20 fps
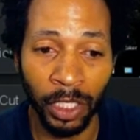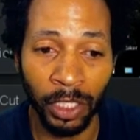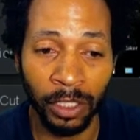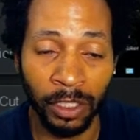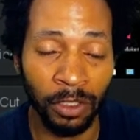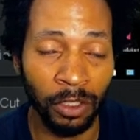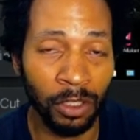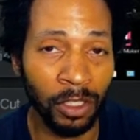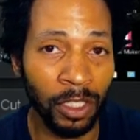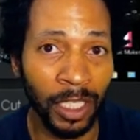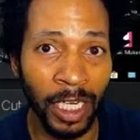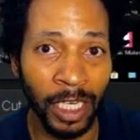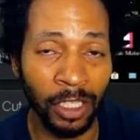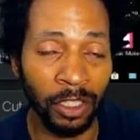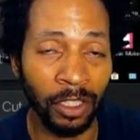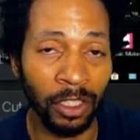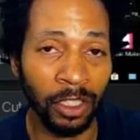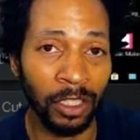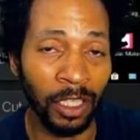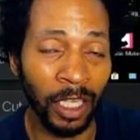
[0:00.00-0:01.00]
You can actually,
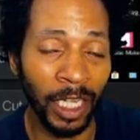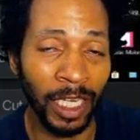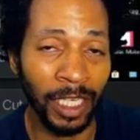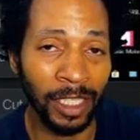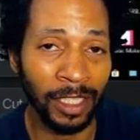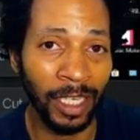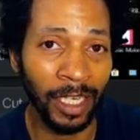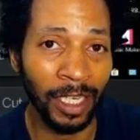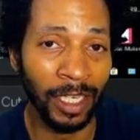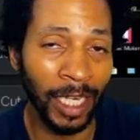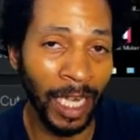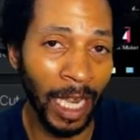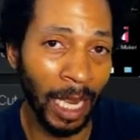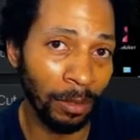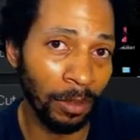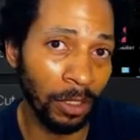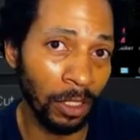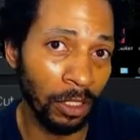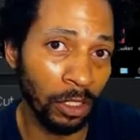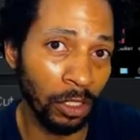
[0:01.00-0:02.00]
like I said, capture the
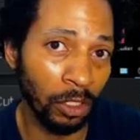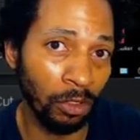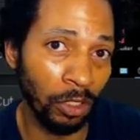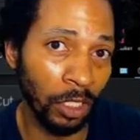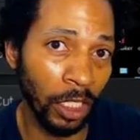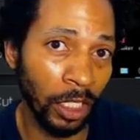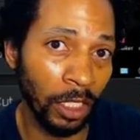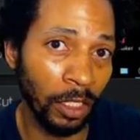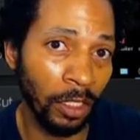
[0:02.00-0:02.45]
screen,